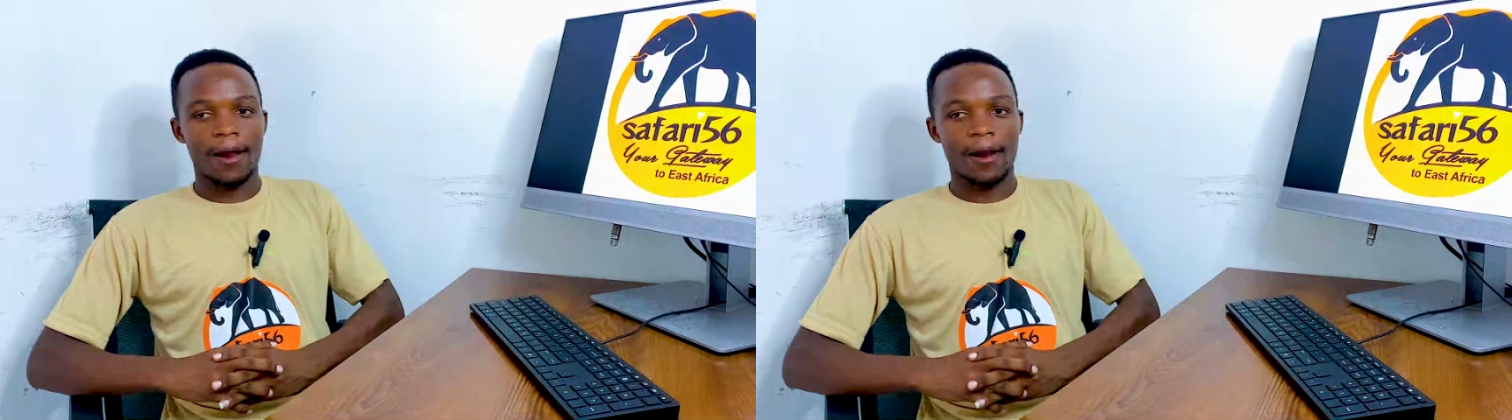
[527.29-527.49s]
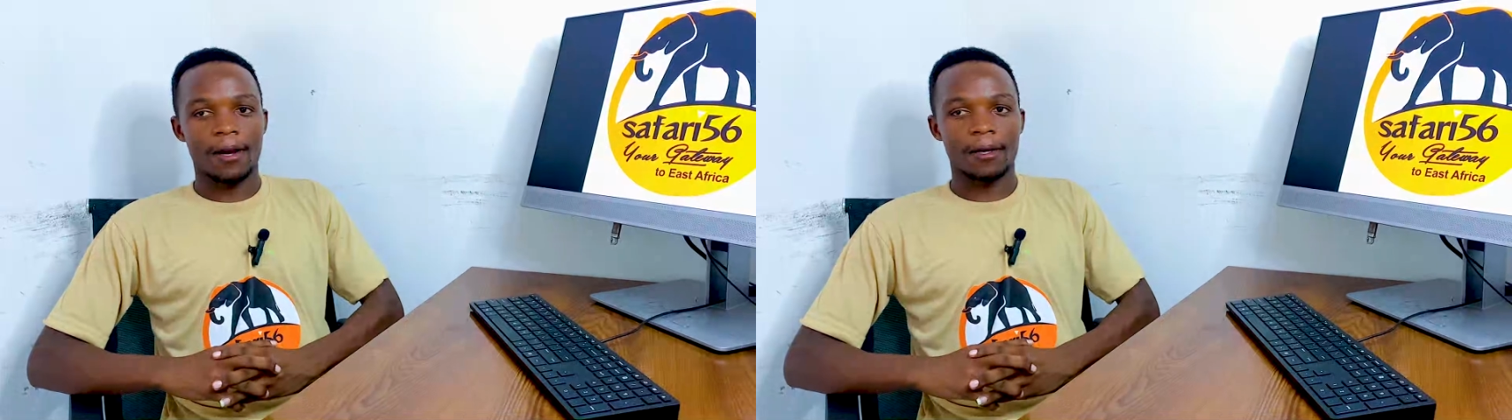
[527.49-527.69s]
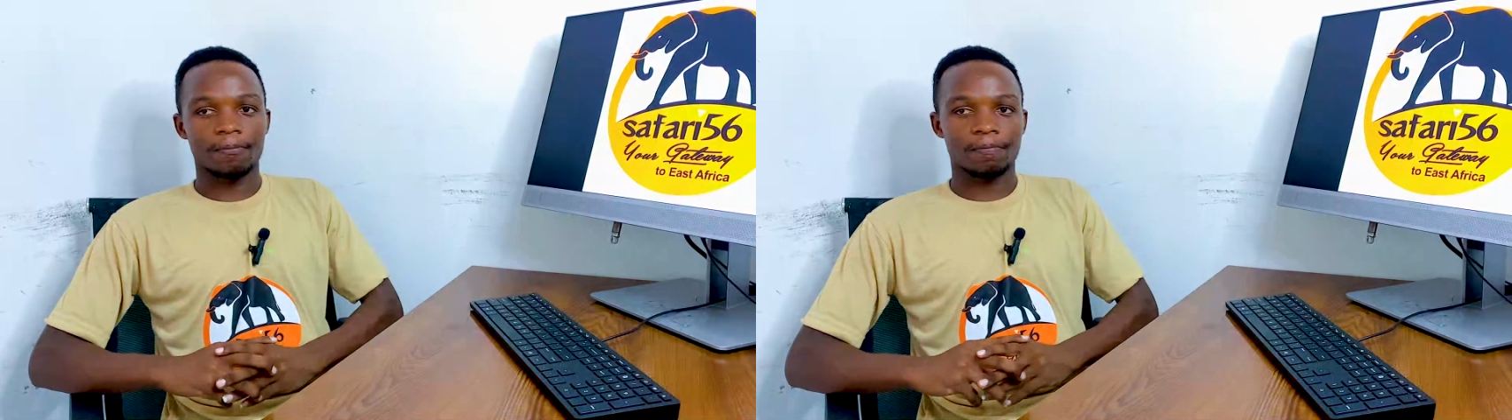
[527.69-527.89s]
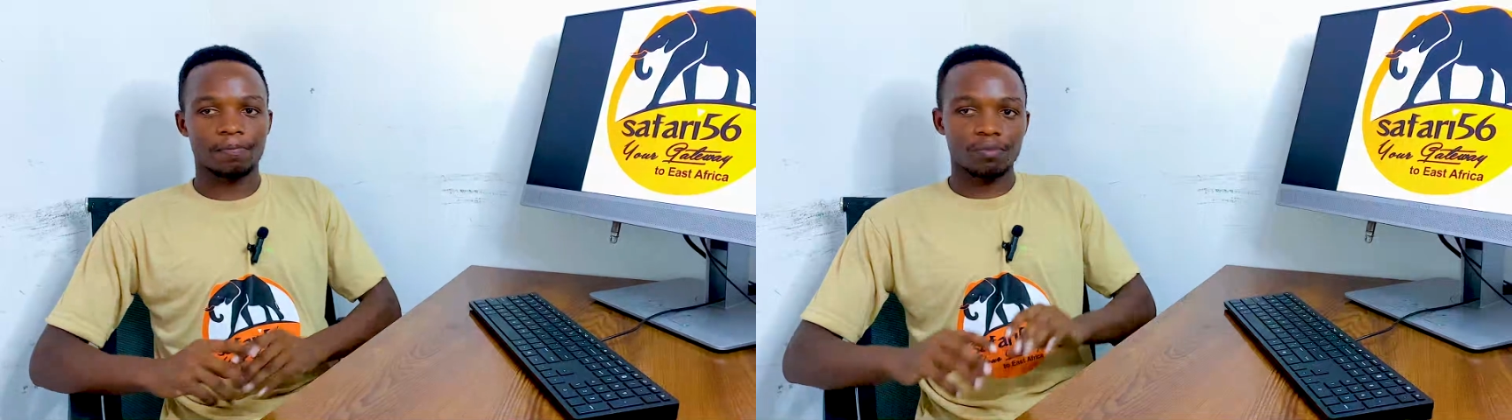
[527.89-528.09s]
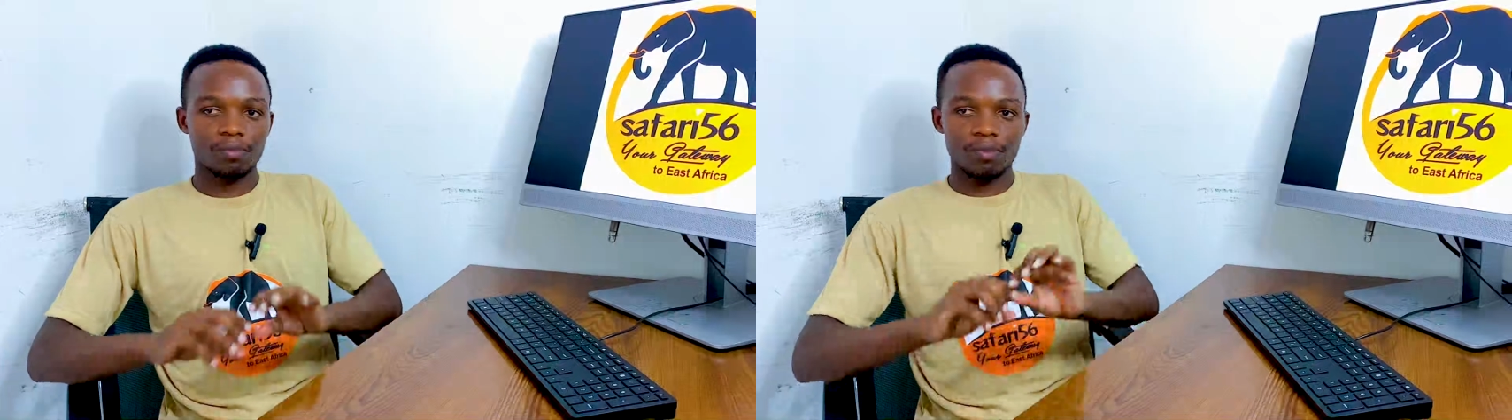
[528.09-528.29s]
Uh,
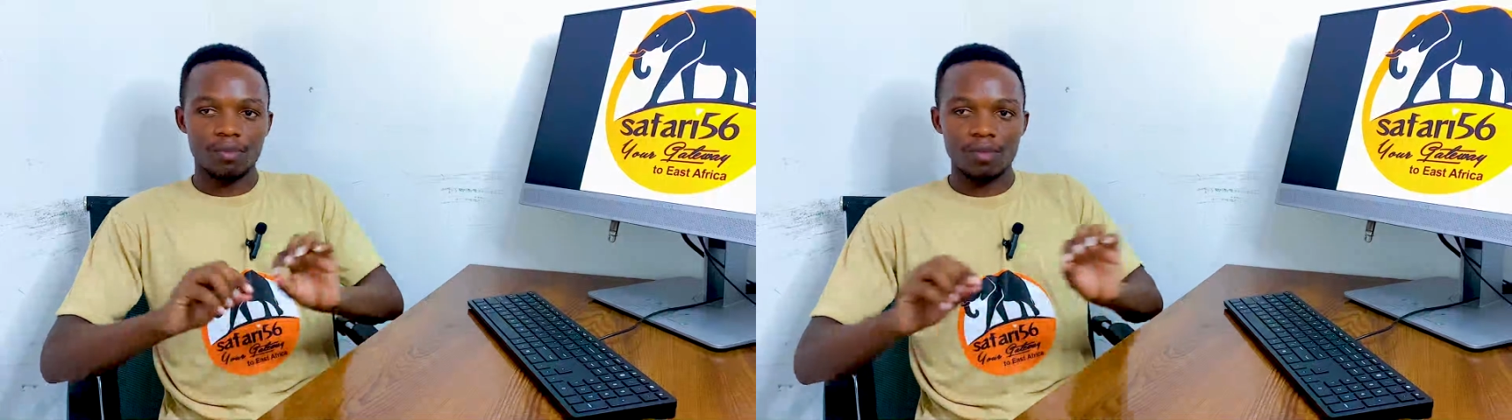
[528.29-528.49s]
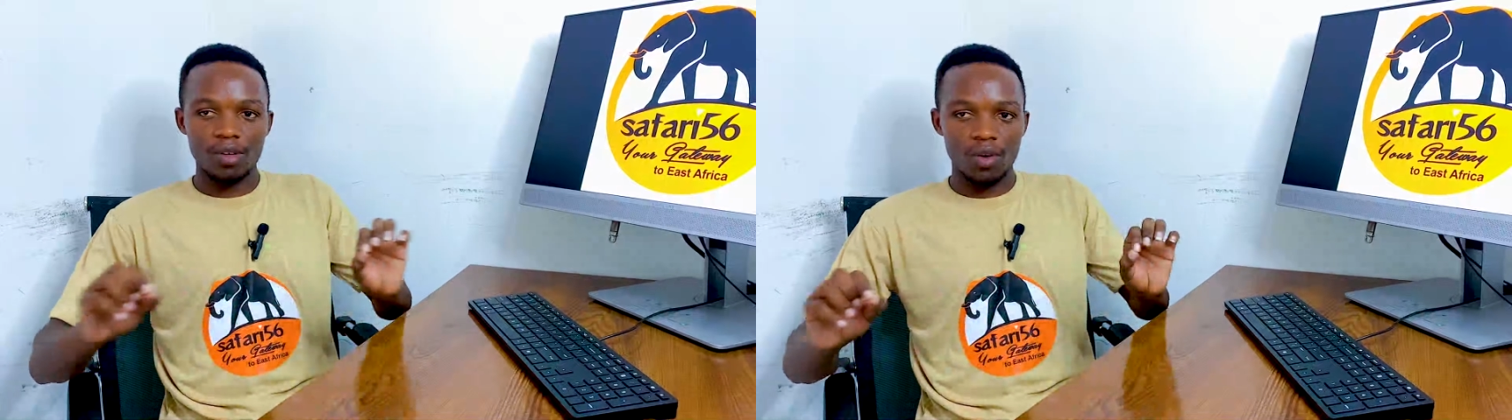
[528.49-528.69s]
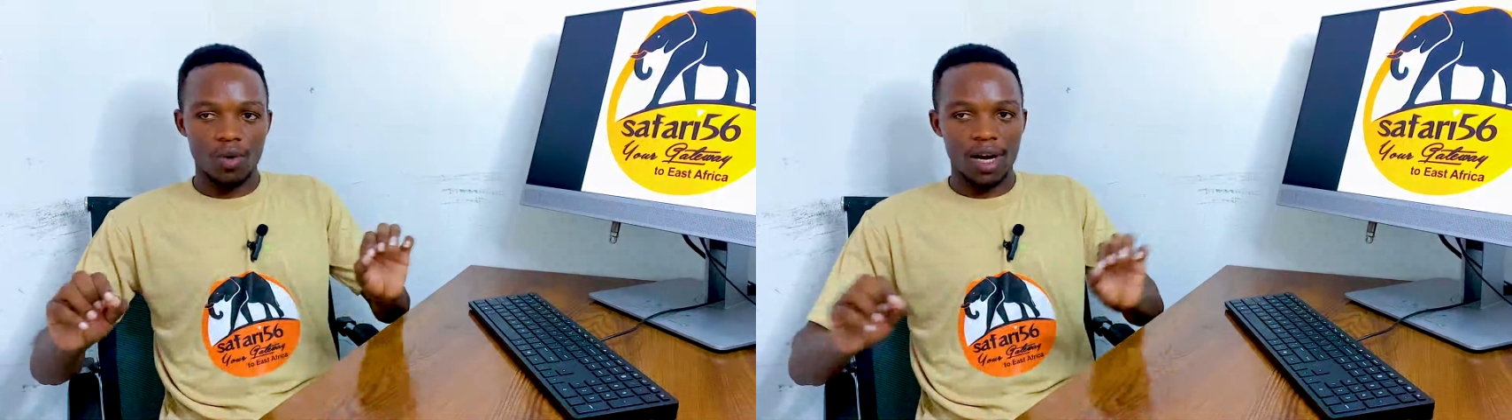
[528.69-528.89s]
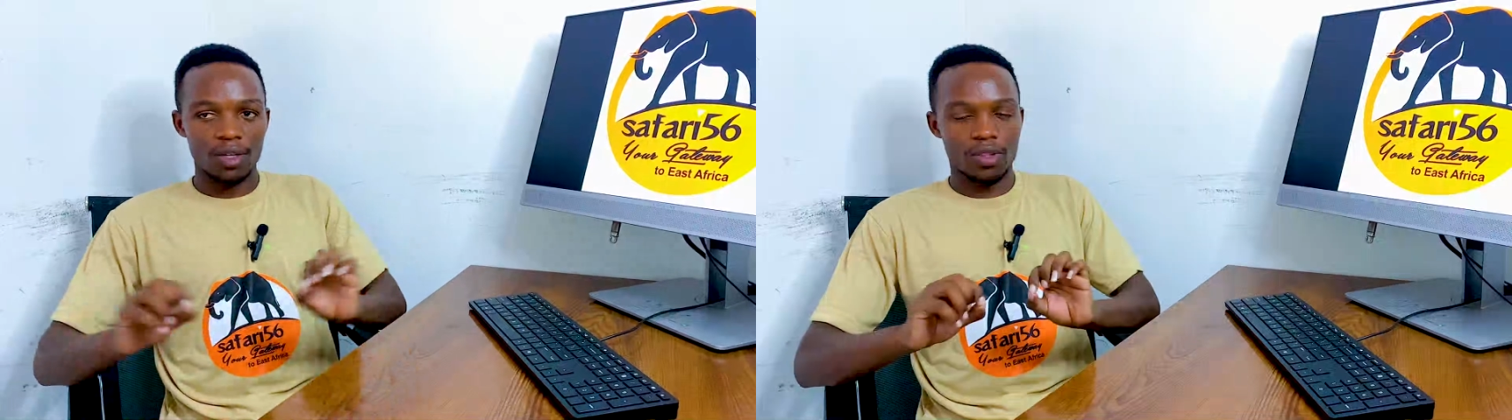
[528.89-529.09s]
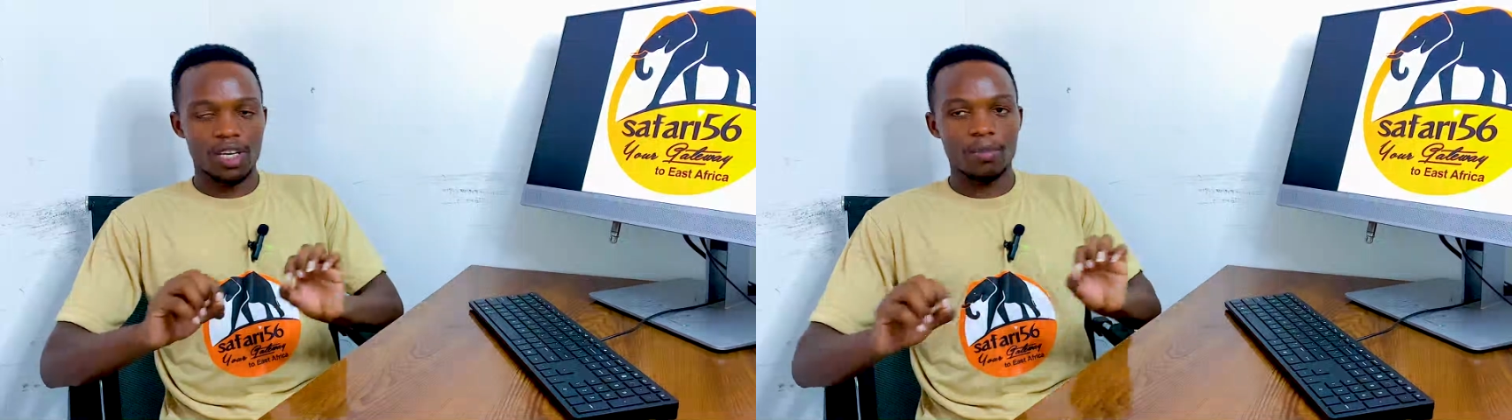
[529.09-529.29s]

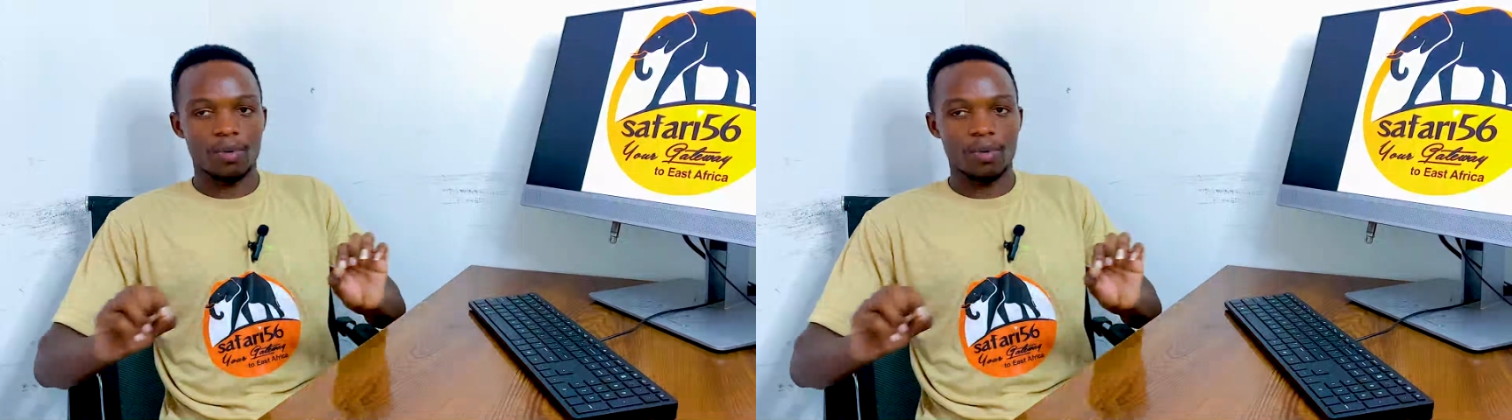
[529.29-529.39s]
why do they